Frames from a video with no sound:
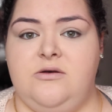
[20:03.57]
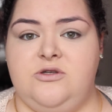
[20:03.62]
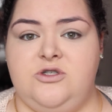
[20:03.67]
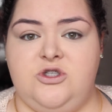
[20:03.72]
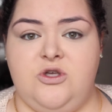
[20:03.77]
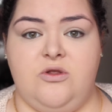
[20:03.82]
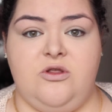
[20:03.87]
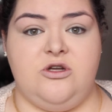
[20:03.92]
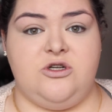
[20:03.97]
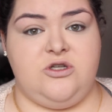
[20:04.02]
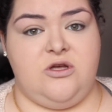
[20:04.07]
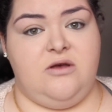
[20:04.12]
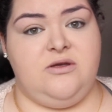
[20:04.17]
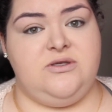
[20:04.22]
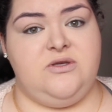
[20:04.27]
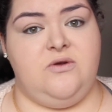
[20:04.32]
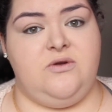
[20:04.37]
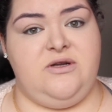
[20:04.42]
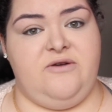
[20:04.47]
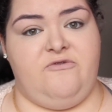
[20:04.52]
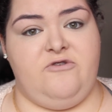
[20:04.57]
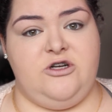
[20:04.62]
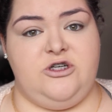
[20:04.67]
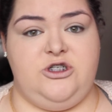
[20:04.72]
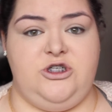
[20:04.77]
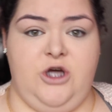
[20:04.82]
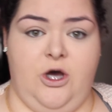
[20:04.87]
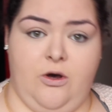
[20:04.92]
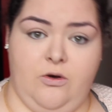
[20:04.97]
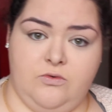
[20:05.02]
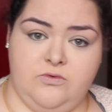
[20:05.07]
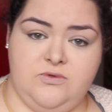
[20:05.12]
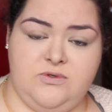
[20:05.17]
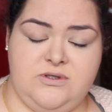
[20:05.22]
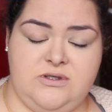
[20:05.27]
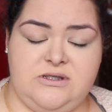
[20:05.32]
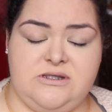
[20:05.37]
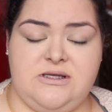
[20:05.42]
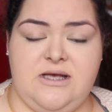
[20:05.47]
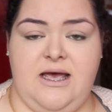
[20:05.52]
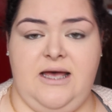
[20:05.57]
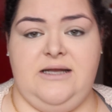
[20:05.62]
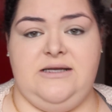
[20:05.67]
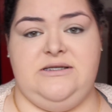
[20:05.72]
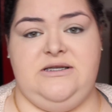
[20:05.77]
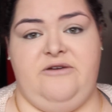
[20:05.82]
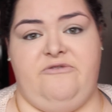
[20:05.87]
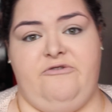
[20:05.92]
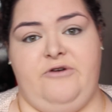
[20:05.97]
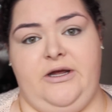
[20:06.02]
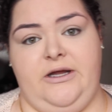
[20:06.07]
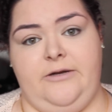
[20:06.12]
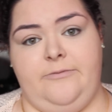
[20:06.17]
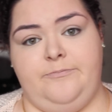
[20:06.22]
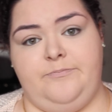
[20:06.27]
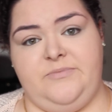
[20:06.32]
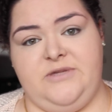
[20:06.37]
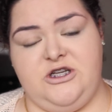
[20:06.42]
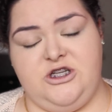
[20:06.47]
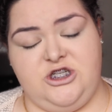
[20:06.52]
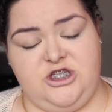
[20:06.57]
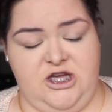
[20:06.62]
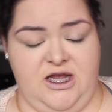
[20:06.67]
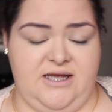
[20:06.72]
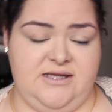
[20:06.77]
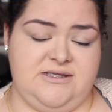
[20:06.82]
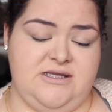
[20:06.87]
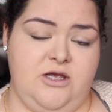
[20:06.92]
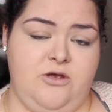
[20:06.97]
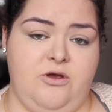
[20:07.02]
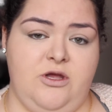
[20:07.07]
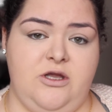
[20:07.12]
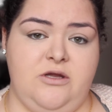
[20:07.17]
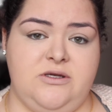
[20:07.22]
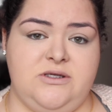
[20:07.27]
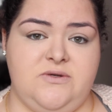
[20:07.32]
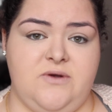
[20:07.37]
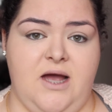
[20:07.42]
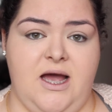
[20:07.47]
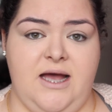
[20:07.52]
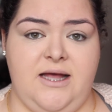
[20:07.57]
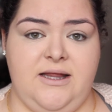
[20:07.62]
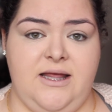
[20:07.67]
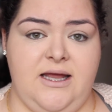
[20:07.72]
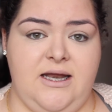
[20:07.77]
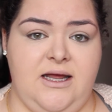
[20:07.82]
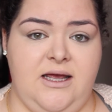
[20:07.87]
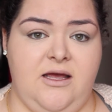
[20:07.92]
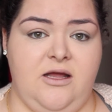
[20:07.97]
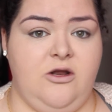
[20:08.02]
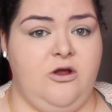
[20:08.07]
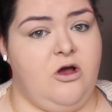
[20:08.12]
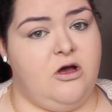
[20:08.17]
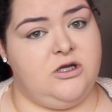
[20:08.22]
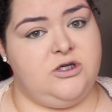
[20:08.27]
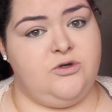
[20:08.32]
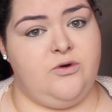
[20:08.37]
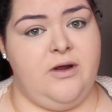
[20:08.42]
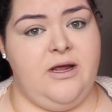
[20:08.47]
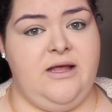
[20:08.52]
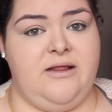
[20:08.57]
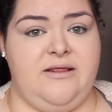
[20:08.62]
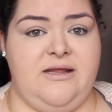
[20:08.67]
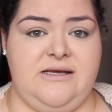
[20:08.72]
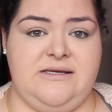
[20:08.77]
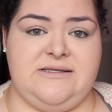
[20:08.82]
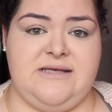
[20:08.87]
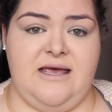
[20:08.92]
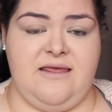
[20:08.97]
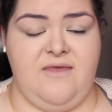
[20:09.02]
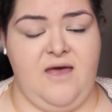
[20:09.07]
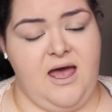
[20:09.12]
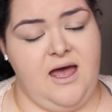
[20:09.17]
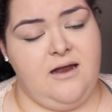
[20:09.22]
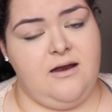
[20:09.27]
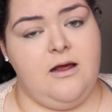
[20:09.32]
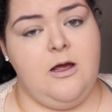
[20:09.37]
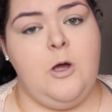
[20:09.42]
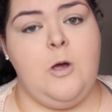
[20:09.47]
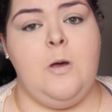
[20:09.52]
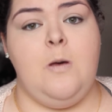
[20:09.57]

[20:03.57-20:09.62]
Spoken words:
So there's also different tones and different shades that you can use for highlighting and contouring and things like that.